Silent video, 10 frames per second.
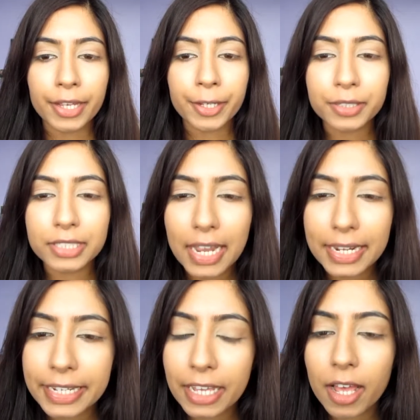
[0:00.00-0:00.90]
go
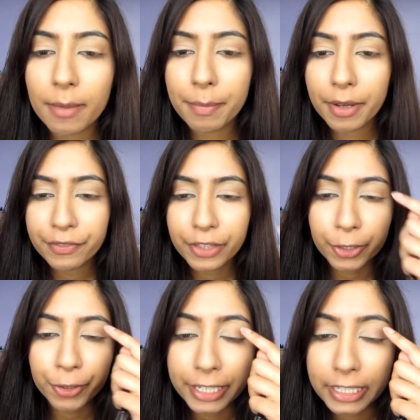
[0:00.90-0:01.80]
slightly above the
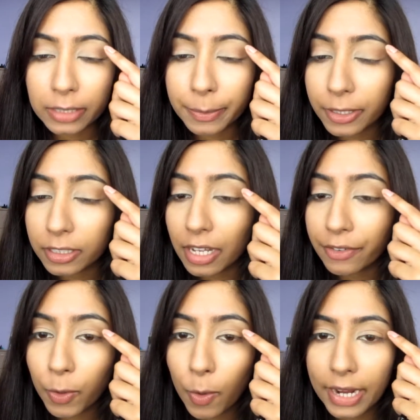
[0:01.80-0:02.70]
crease because I
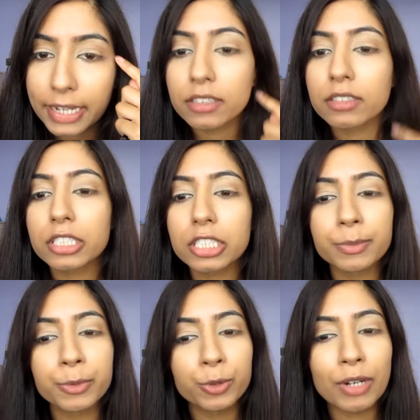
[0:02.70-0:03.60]
have quite
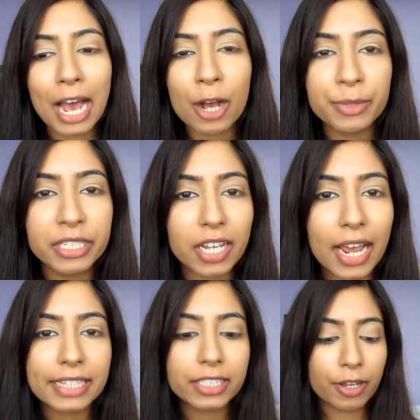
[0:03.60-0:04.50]
small almond
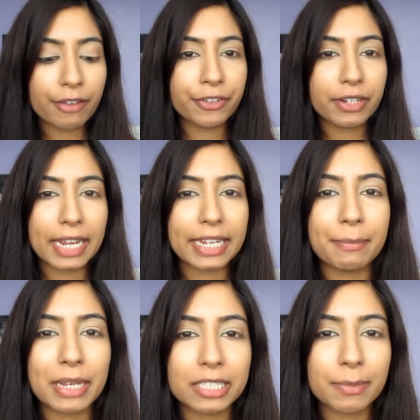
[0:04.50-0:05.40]
eyes, so I feel like it
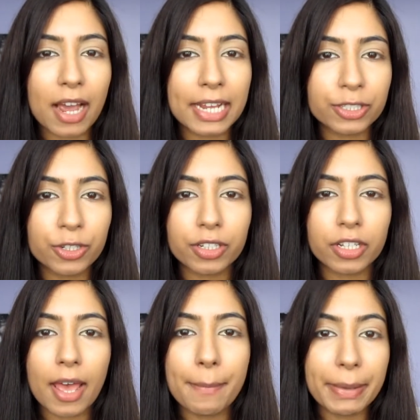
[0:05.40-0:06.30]
makes my eyes look
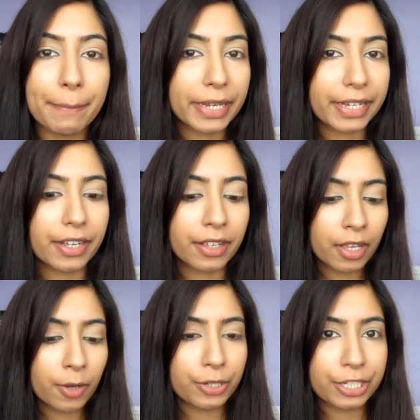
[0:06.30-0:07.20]
a bit bigger,
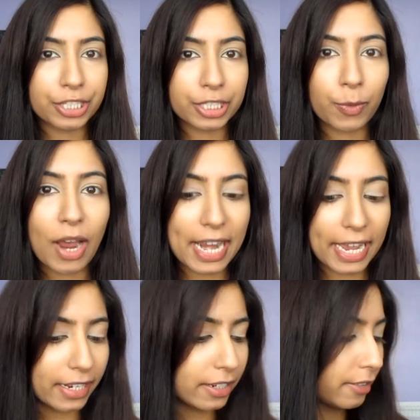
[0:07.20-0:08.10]
which is what I
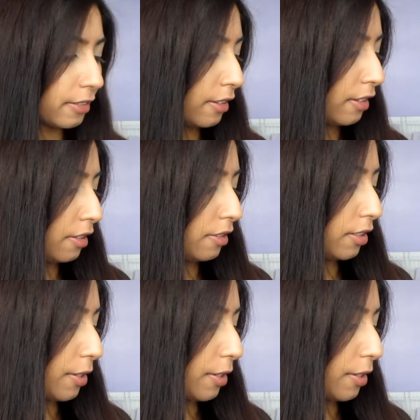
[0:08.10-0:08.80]
like. So